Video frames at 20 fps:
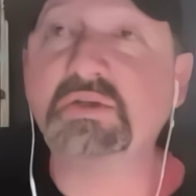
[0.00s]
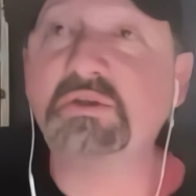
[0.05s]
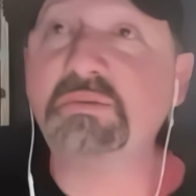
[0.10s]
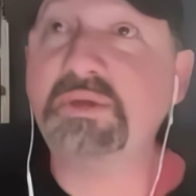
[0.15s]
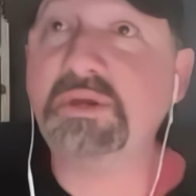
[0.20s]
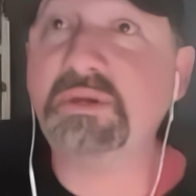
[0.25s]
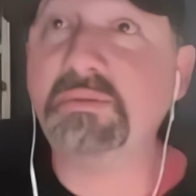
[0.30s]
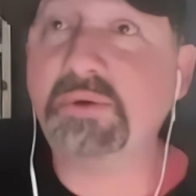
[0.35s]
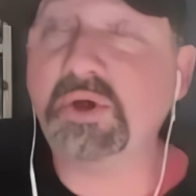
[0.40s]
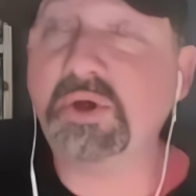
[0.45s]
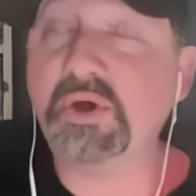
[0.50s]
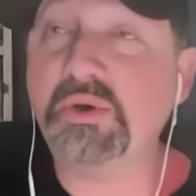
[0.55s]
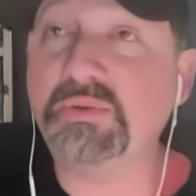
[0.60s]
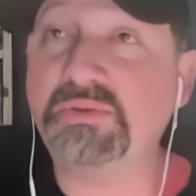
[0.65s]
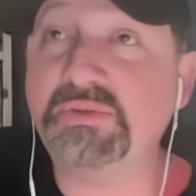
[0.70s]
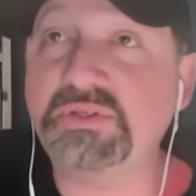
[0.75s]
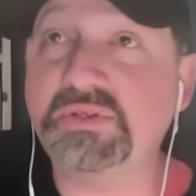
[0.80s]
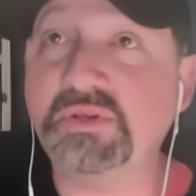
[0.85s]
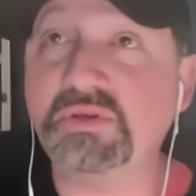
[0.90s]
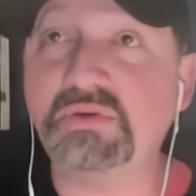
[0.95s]
it was a little bit of
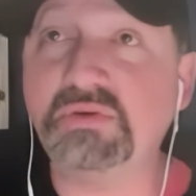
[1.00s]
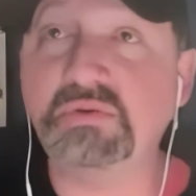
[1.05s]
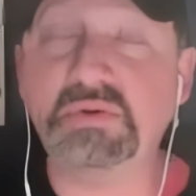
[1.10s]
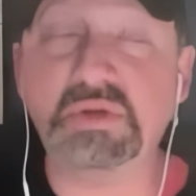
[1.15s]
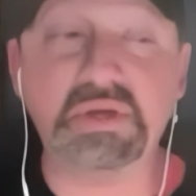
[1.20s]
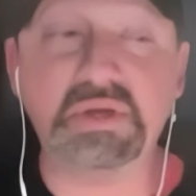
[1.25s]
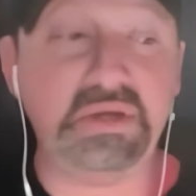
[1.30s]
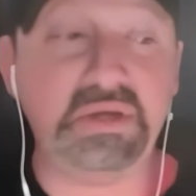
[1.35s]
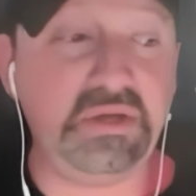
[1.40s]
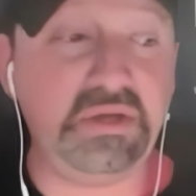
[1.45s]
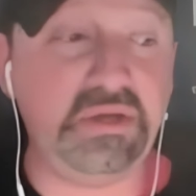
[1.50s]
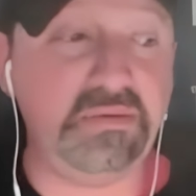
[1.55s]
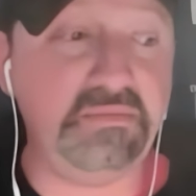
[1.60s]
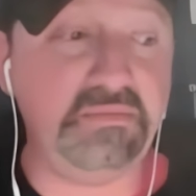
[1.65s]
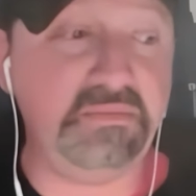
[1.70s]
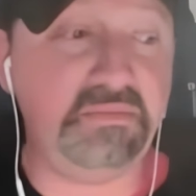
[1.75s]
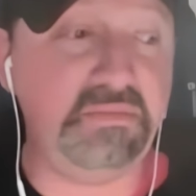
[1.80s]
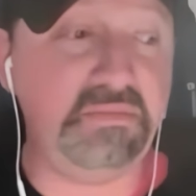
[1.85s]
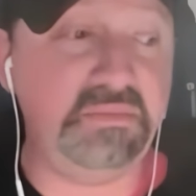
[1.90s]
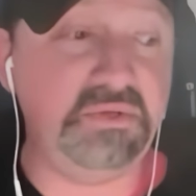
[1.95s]
both. So
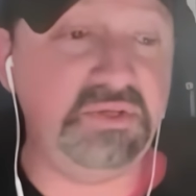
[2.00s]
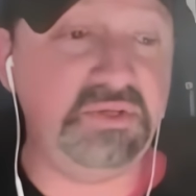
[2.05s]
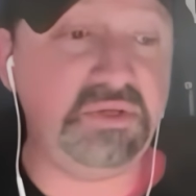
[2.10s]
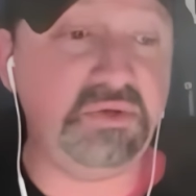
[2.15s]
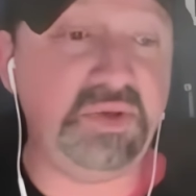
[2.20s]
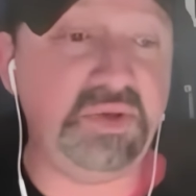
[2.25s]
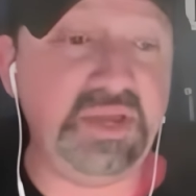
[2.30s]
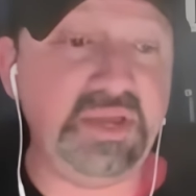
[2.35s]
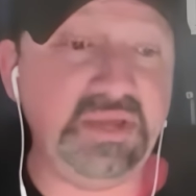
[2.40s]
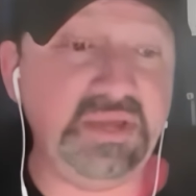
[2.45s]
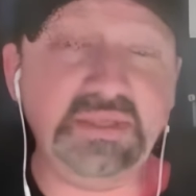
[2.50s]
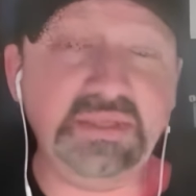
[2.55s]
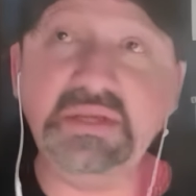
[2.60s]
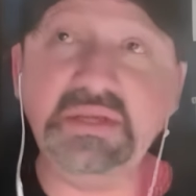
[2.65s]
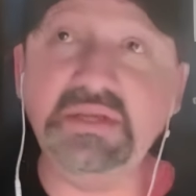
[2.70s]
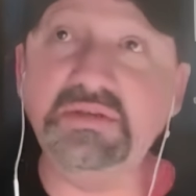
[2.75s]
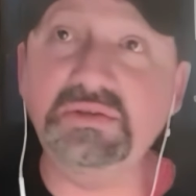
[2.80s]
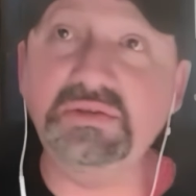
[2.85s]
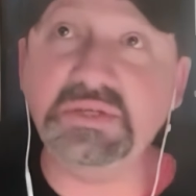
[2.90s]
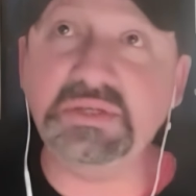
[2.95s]

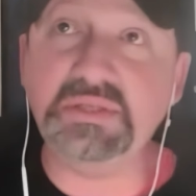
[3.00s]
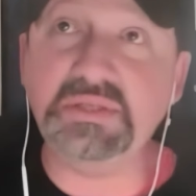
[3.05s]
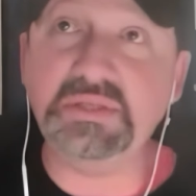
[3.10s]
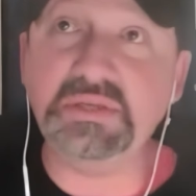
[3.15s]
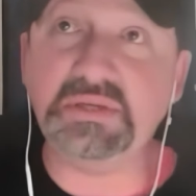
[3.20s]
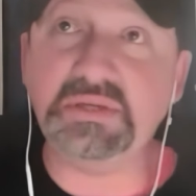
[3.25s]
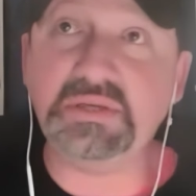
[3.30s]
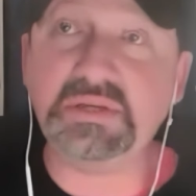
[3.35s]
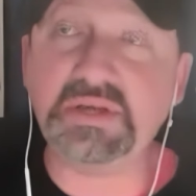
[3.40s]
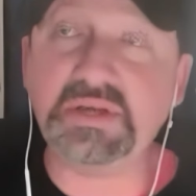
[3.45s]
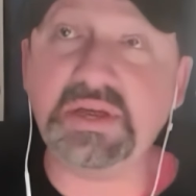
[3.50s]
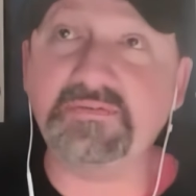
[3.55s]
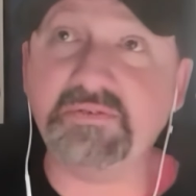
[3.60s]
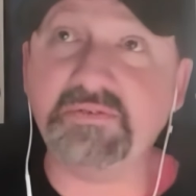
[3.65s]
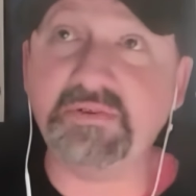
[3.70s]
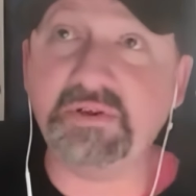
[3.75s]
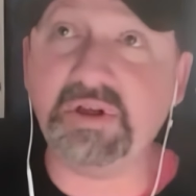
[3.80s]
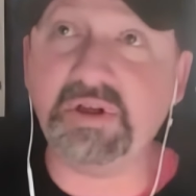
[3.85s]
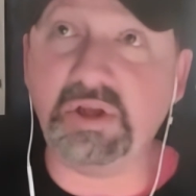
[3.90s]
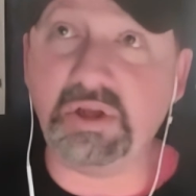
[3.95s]
Anthony, who did the
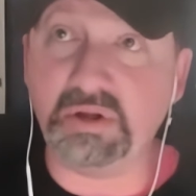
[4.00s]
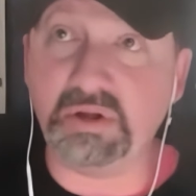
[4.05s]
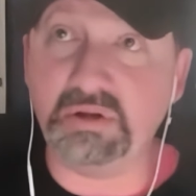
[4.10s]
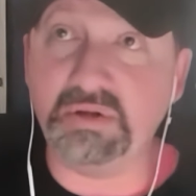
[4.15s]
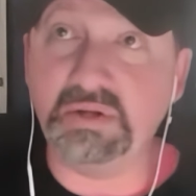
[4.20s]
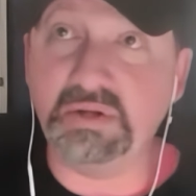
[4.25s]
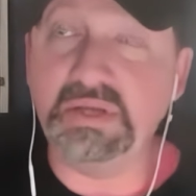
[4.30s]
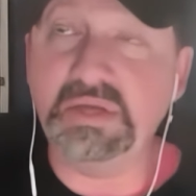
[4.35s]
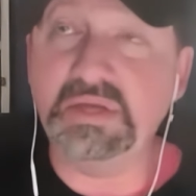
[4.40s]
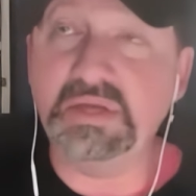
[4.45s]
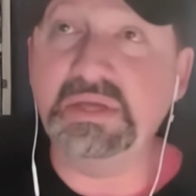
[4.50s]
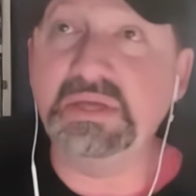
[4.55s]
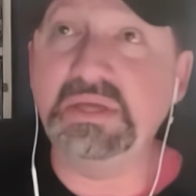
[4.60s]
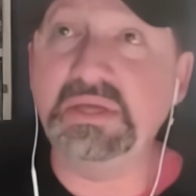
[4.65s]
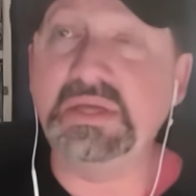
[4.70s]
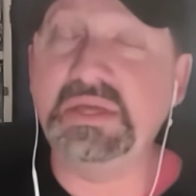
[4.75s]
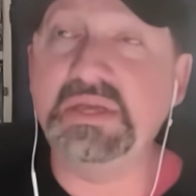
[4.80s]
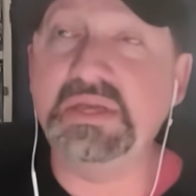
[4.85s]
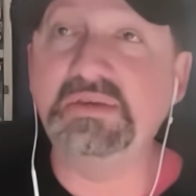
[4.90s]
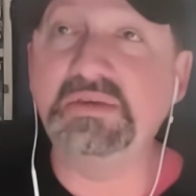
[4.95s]
cover art,
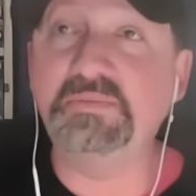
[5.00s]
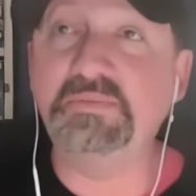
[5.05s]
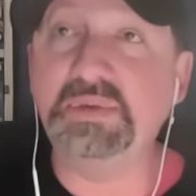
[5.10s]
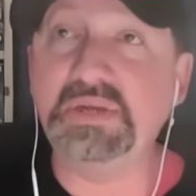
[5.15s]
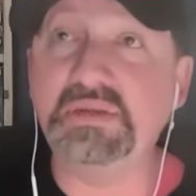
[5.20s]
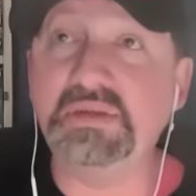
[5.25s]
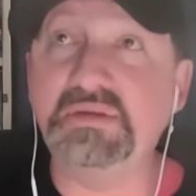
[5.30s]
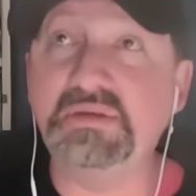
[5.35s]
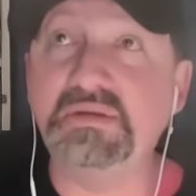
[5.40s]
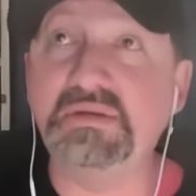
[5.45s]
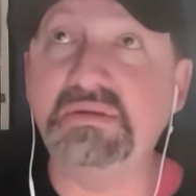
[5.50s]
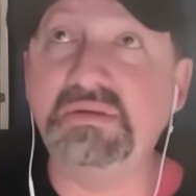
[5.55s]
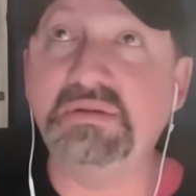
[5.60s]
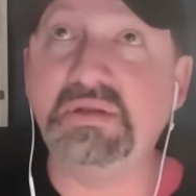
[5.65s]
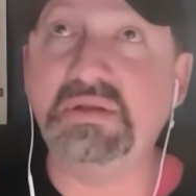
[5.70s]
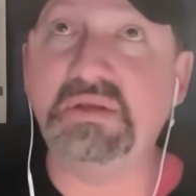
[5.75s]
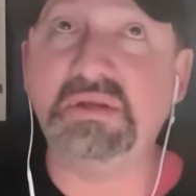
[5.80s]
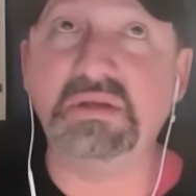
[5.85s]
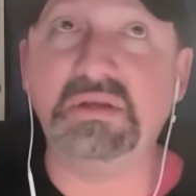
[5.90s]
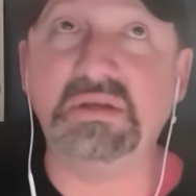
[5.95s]
he'd been
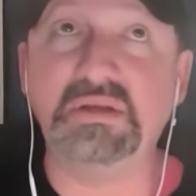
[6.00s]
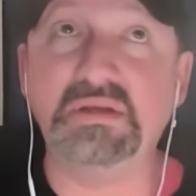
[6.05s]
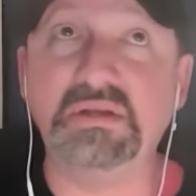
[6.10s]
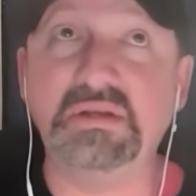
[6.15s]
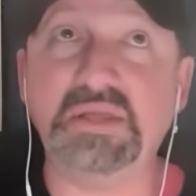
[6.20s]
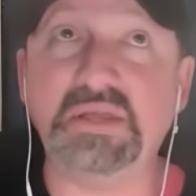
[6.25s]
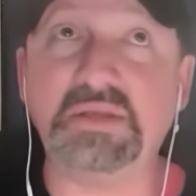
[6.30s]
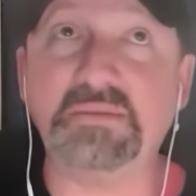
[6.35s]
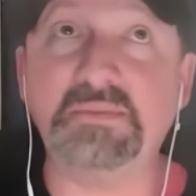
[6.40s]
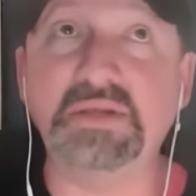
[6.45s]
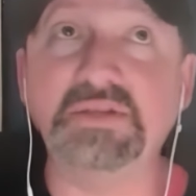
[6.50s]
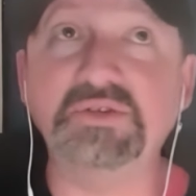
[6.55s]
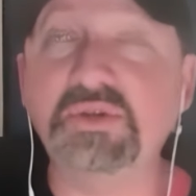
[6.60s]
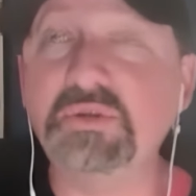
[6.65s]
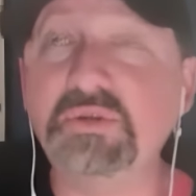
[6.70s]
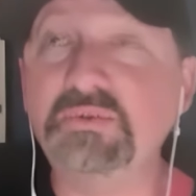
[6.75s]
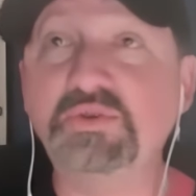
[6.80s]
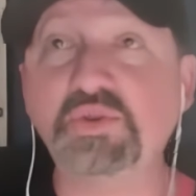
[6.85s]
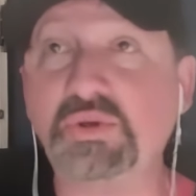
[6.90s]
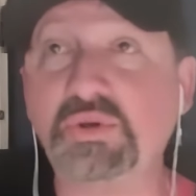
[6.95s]
like my
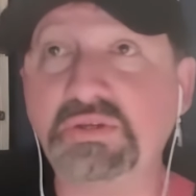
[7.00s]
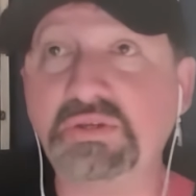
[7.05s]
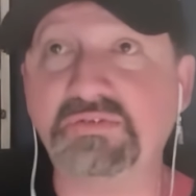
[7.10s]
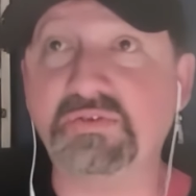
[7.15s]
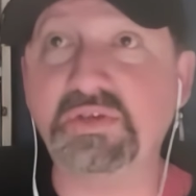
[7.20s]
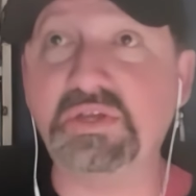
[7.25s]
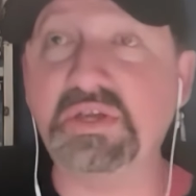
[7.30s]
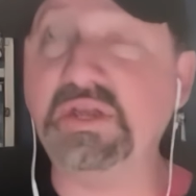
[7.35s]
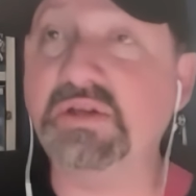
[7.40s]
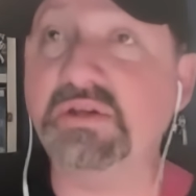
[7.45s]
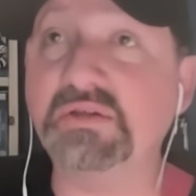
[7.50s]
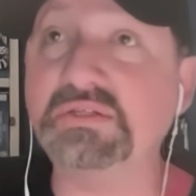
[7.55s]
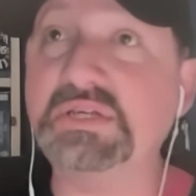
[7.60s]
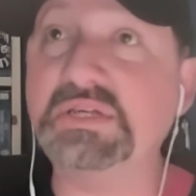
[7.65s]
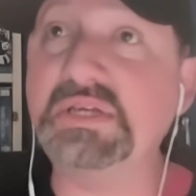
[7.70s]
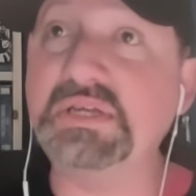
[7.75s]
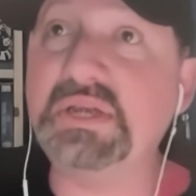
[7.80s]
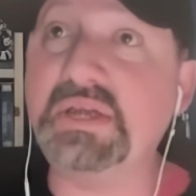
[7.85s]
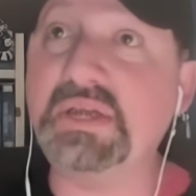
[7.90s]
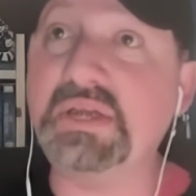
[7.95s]
dream choice for years.
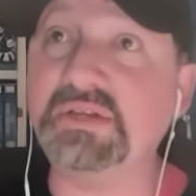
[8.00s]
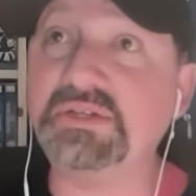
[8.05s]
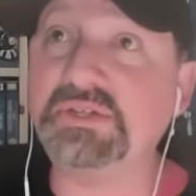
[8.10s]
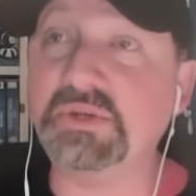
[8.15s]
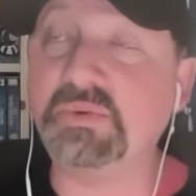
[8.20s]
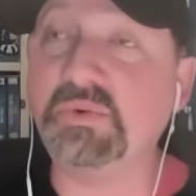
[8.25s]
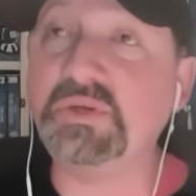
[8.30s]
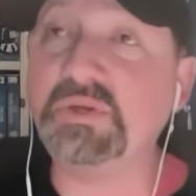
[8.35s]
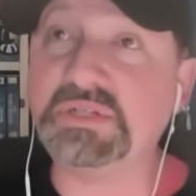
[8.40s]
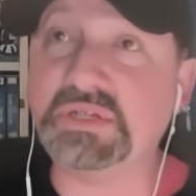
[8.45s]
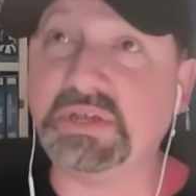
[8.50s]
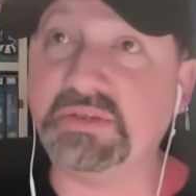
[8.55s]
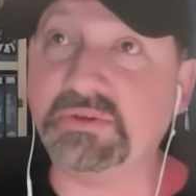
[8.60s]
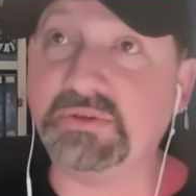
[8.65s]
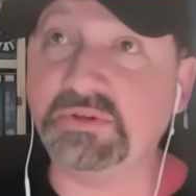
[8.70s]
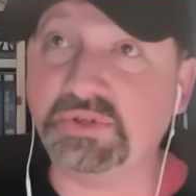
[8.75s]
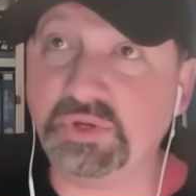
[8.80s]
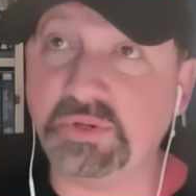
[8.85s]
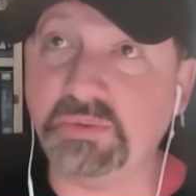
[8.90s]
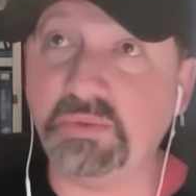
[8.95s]
He and I actually worked
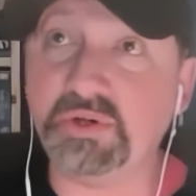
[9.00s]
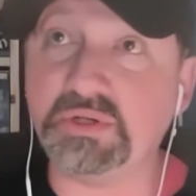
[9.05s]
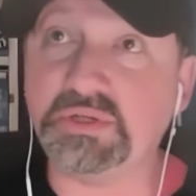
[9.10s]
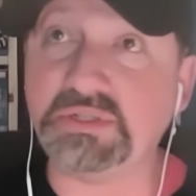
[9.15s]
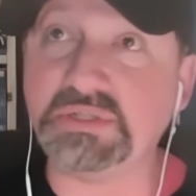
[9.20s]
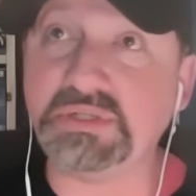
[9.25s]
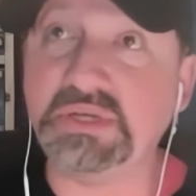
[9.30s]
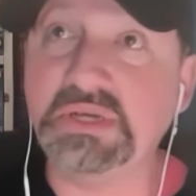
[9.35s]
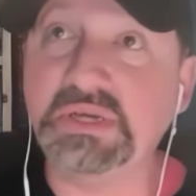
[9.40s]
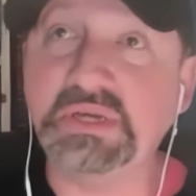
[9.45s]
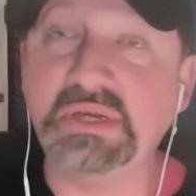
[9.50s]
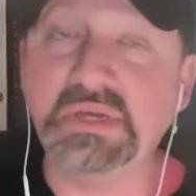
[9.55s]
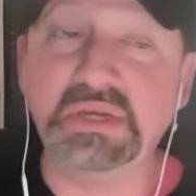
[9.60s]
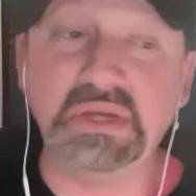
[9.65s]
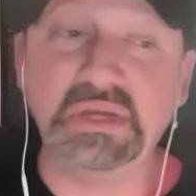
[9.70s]
together at DreamWorks.